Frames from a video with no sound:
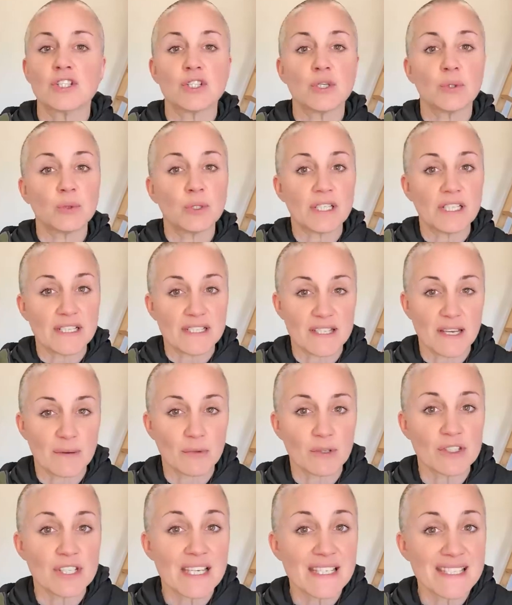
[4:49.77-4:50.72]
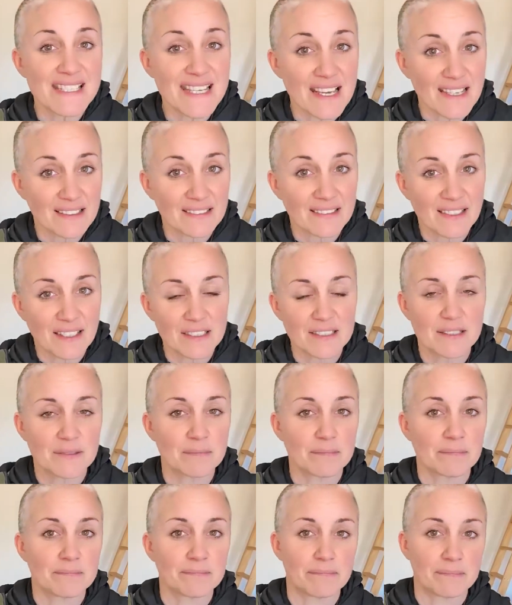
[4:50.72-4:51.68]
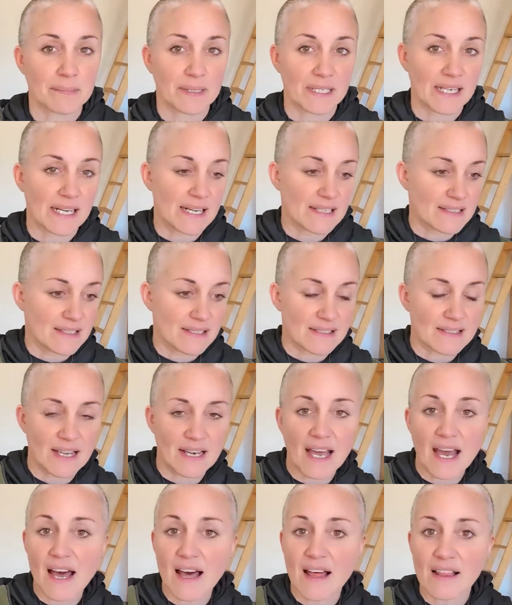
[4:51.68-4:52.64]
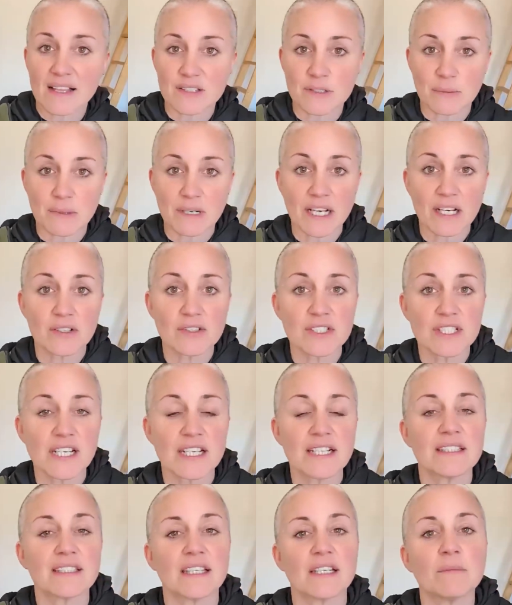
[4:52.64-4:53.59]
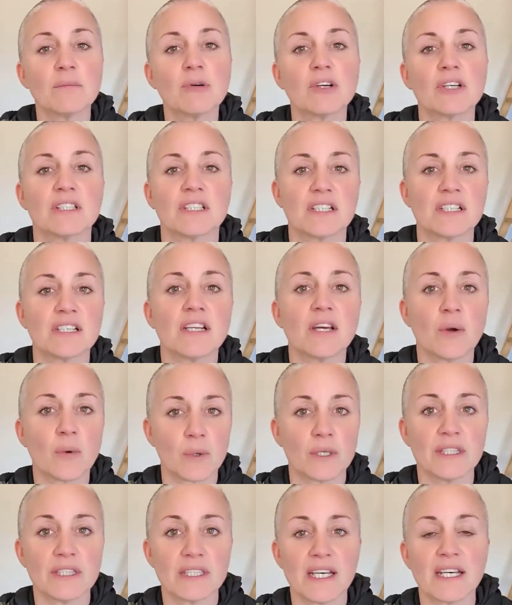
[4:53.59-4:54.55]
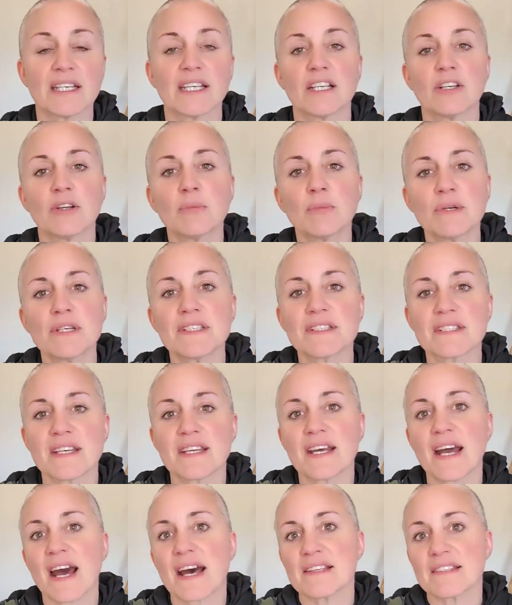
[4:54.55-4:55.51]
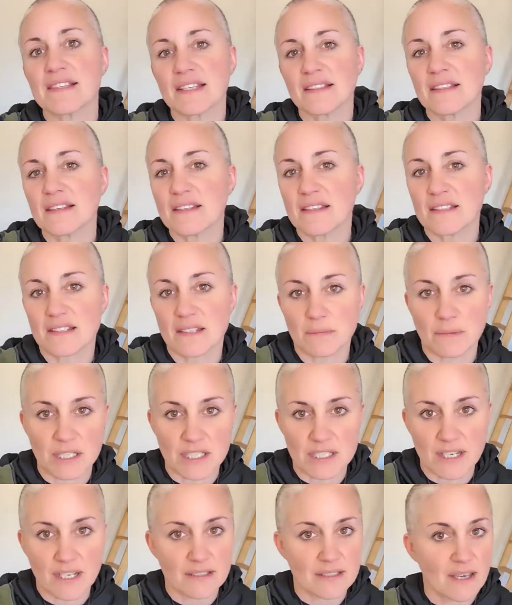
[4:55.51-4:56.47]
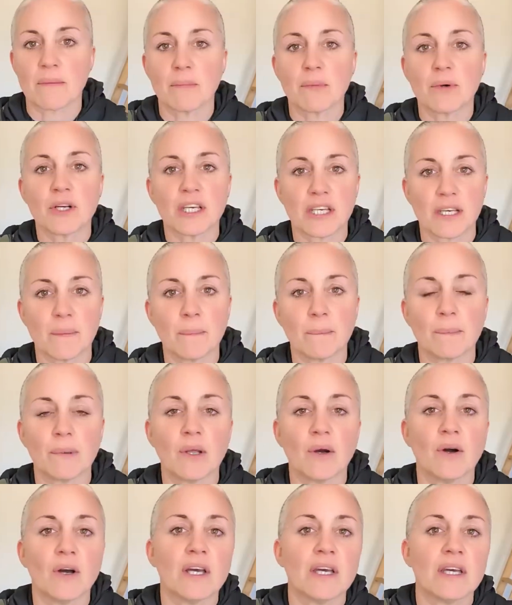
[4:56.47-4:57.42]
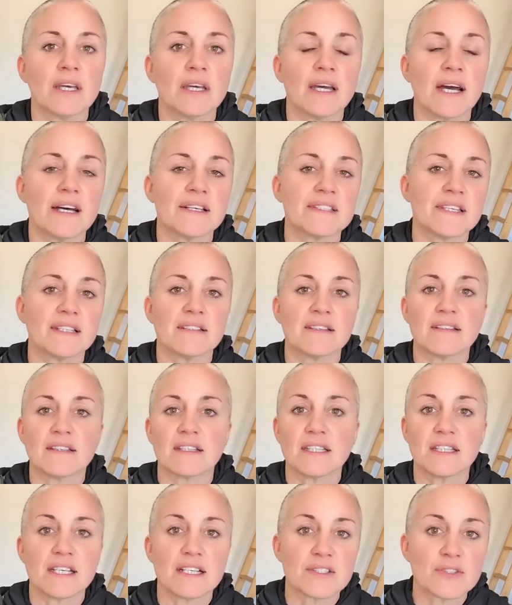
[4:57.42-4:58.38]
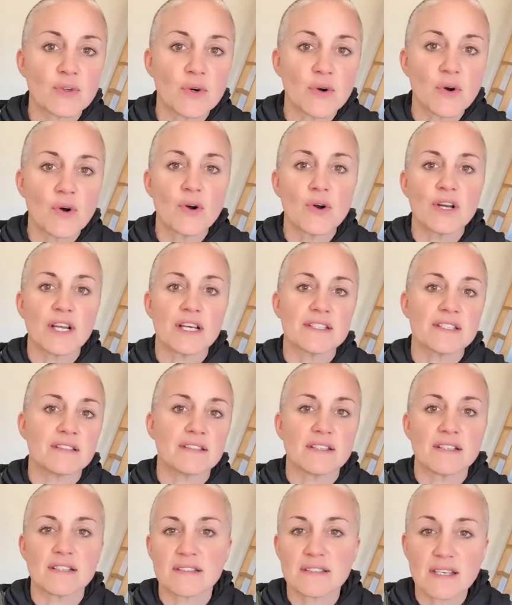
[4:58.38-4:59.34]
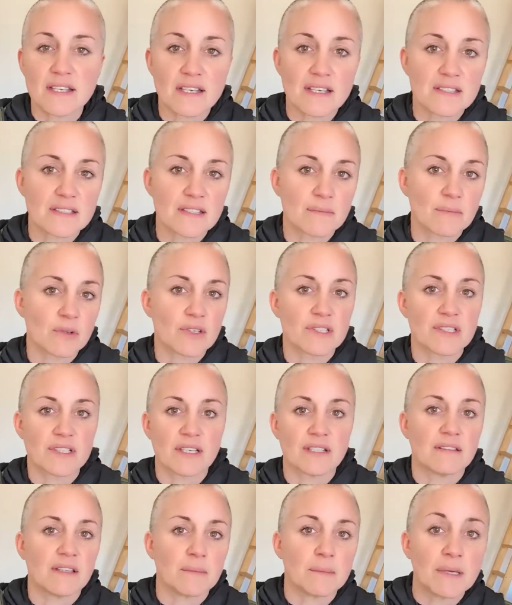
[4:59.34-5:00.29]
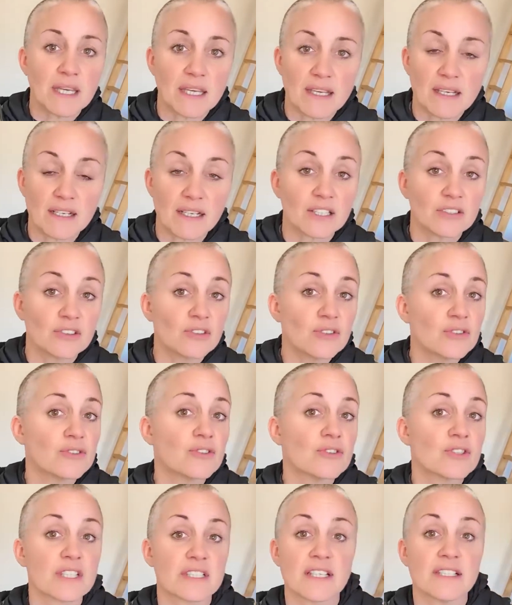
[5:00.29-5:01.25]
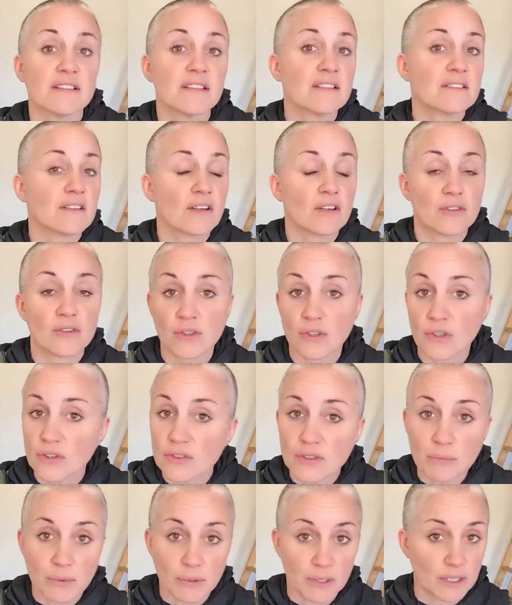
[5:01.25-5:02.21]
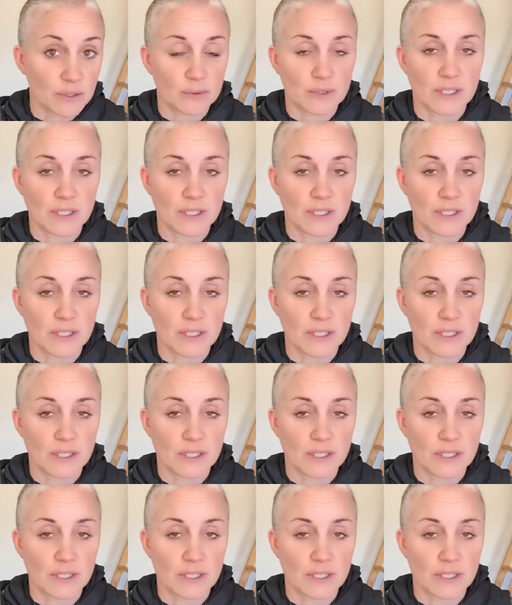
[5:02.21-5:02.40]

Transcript: If we use oils for salads or for cooking, we have to keep in mind that they can't be seed oils. For example, sunflower oil, sesame oil, blended oil, all those oils can't be used.